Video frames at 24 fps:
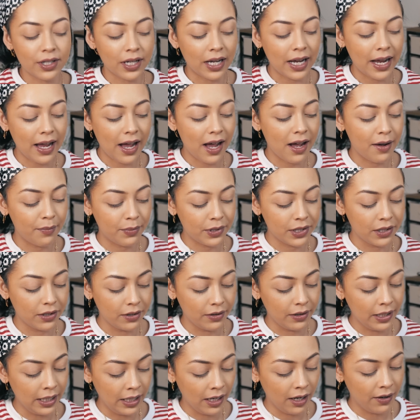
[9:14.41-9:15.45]
I
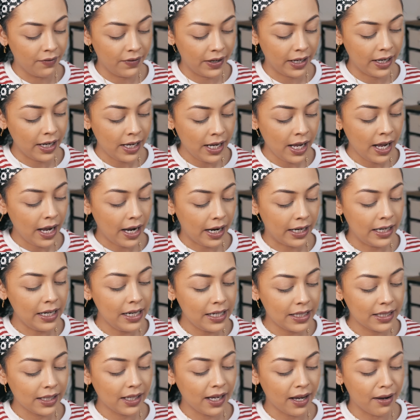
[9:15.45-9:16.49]
absolutely love it. I need
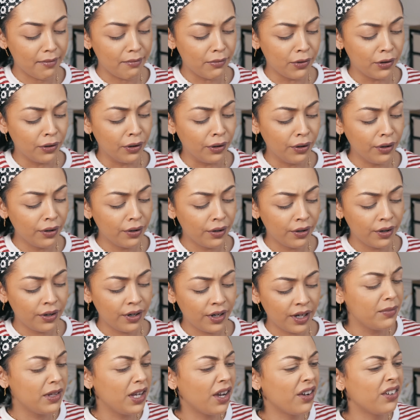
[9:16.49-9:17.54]
to get more.
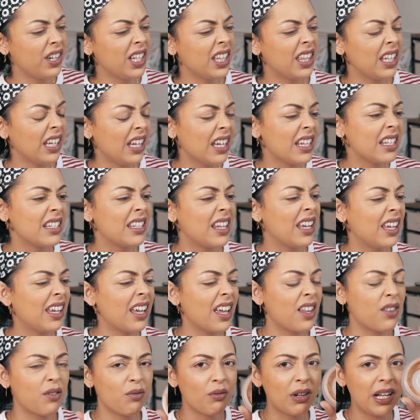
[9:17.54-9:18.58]
The only thing is, it
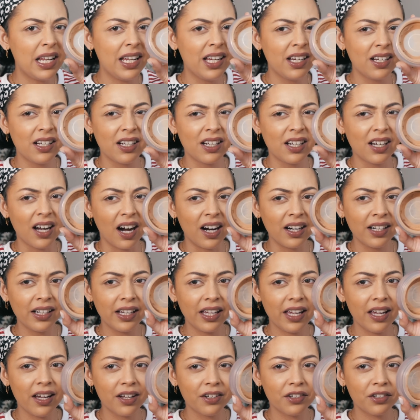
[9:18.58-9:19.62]
gets really
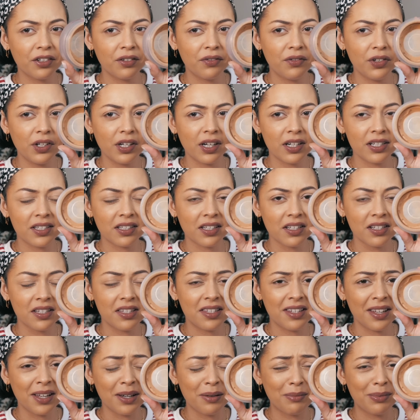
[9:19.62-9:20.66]
gunky. I don't know if you guys can
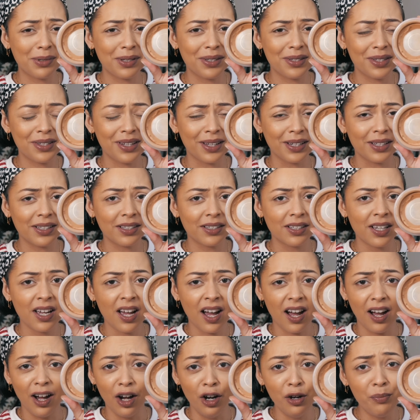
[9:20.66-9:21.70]
see it, but there's like,
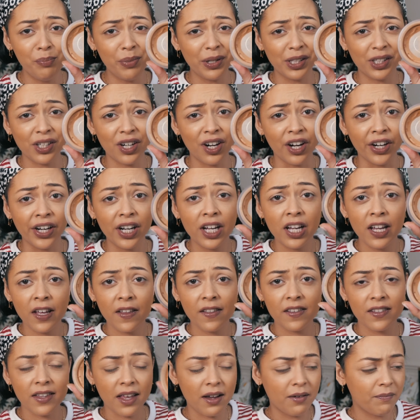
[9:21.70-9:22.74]
I hope you can't,
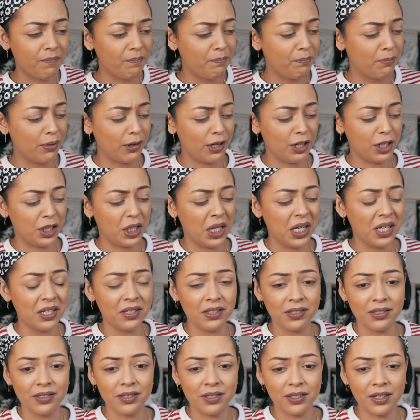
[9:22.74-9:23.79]
there's like brush hairs
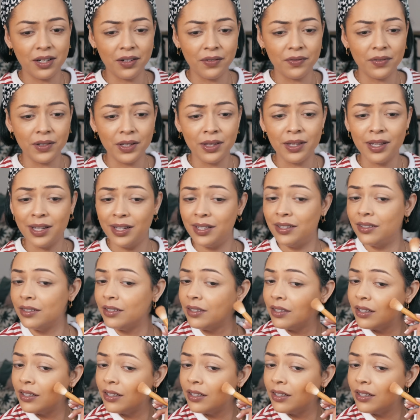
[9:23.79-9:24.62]
and stuff in there.